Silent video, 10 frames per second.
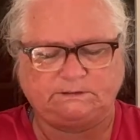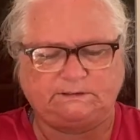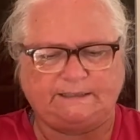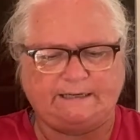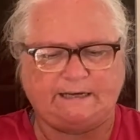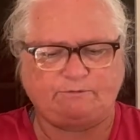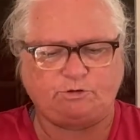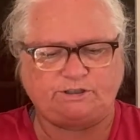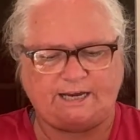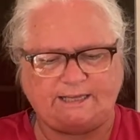And I have to
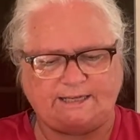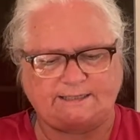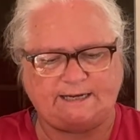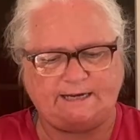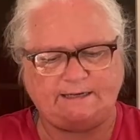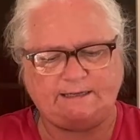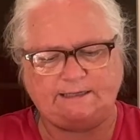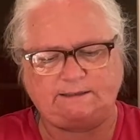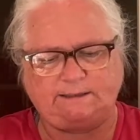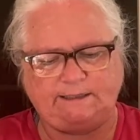take this in a
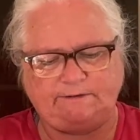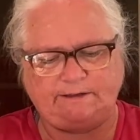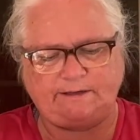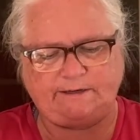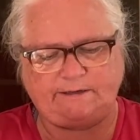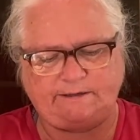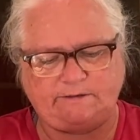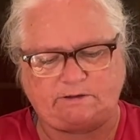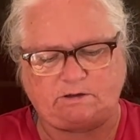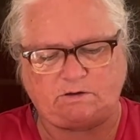little here and there,
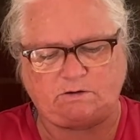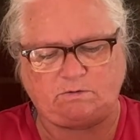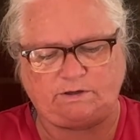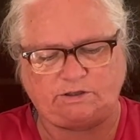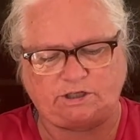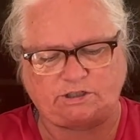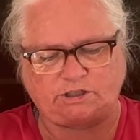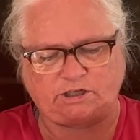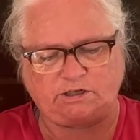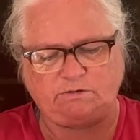so we're just
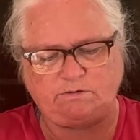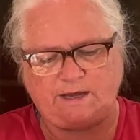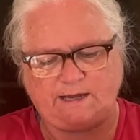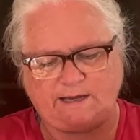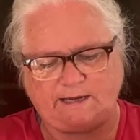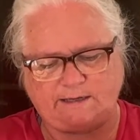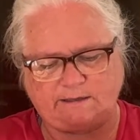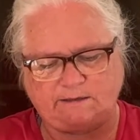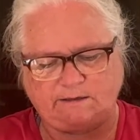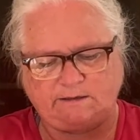gonna do that.
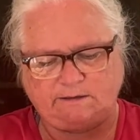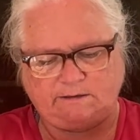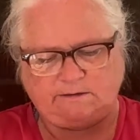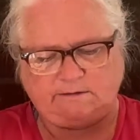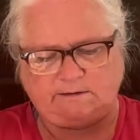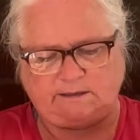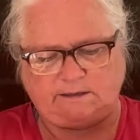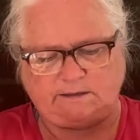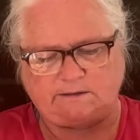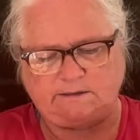
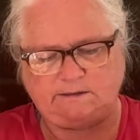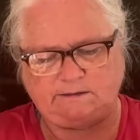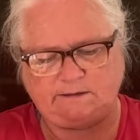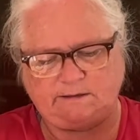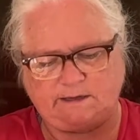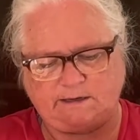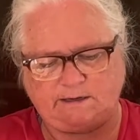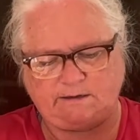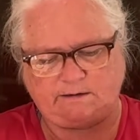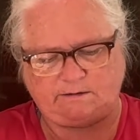Like this.
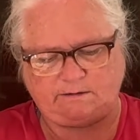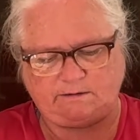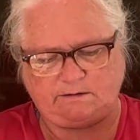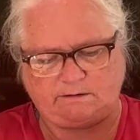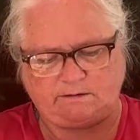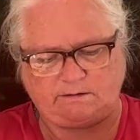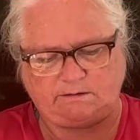Da, da, da, da.